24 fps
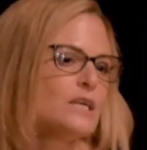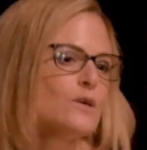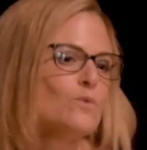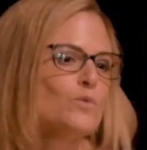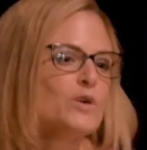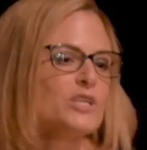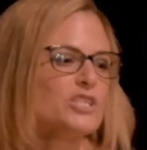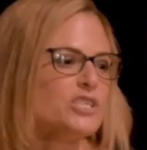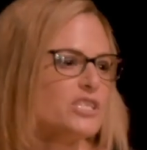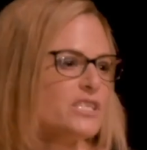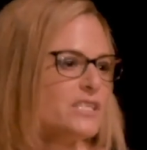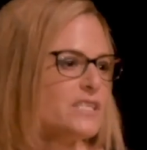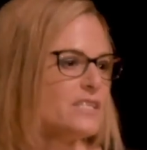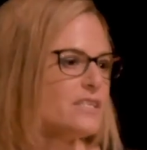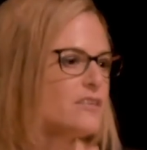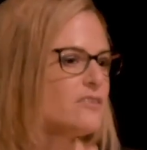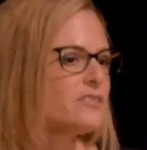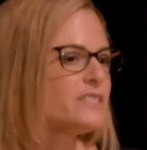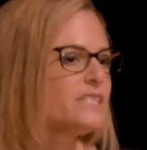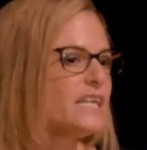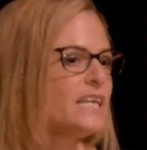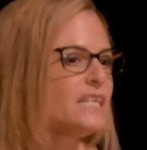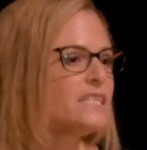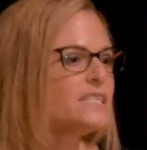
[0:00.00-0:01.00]
which is our
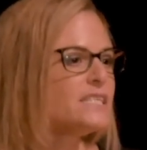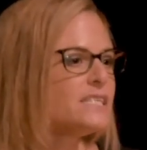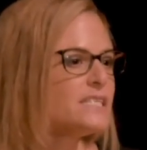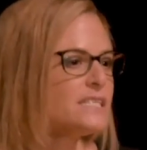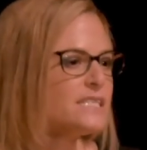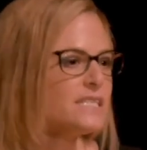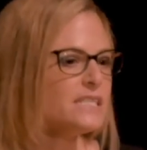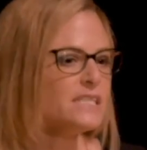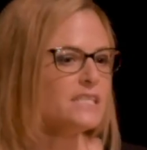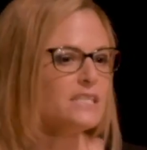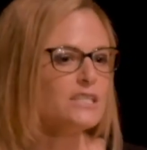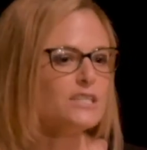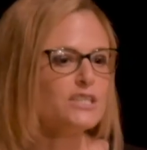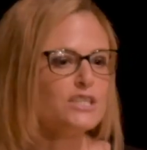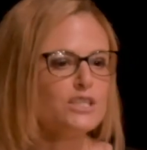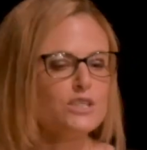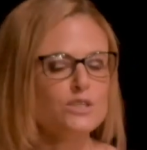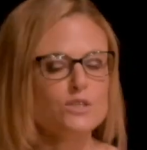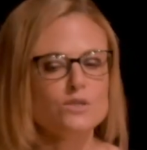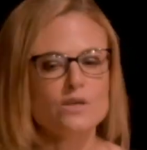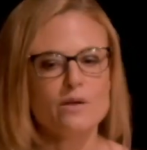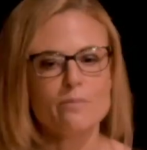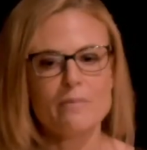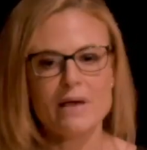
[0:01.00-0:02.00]
tendency
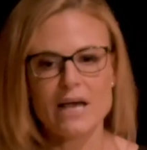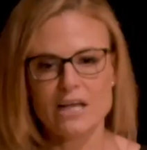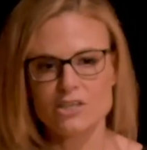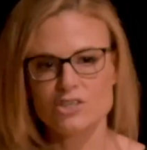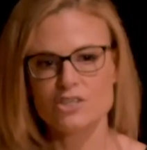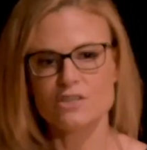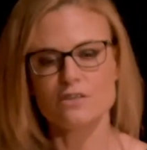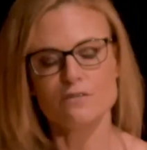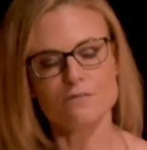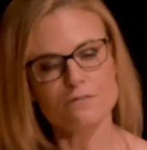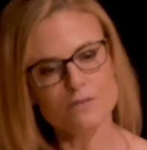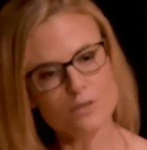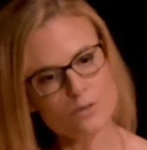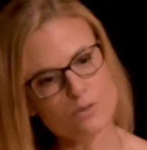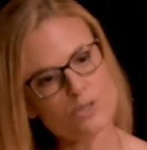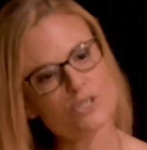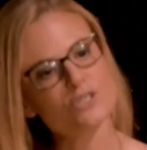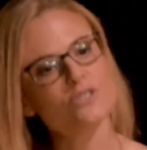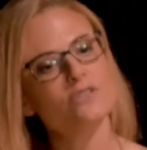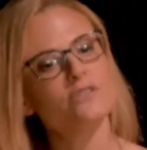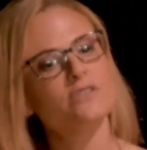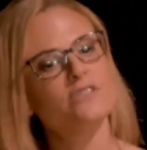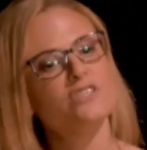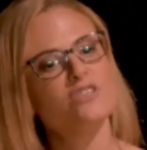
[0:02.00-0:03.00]
to imagine the
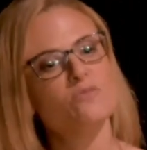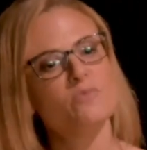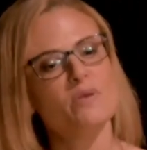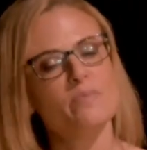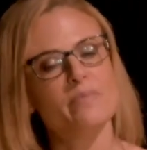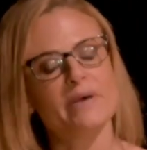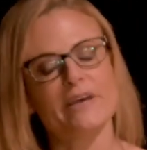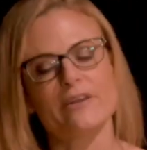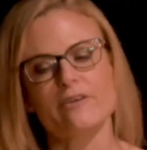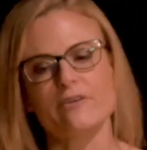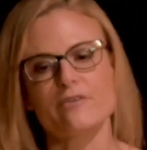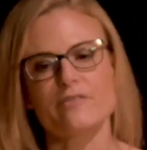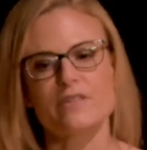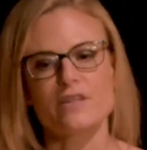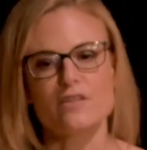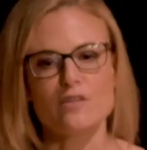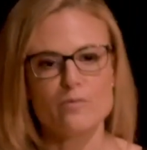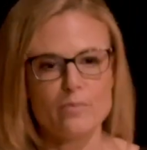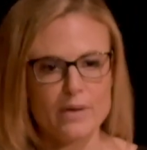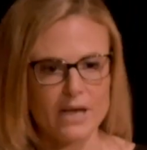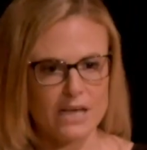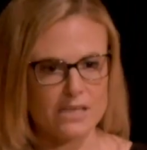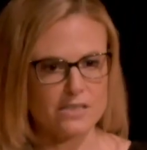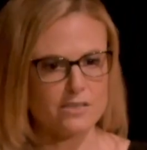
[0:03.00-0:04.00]
future to be better than
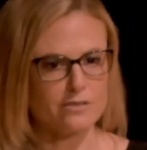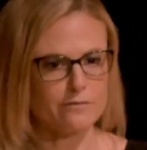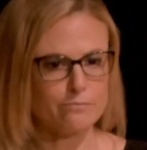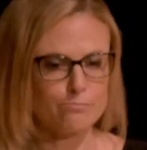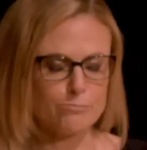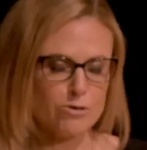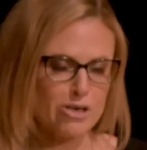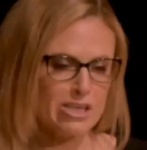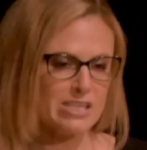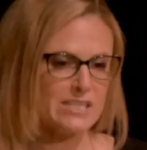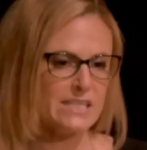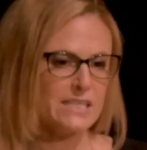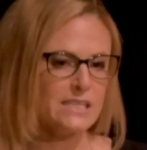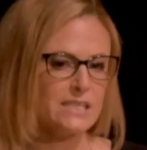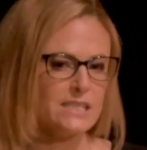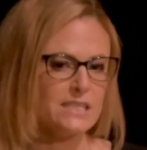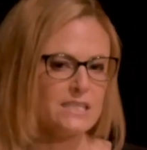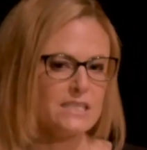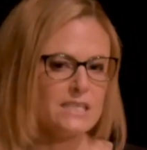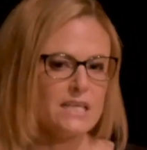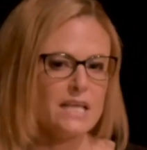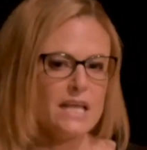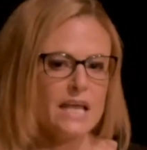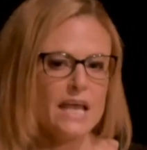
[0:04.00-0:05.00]
the past or present,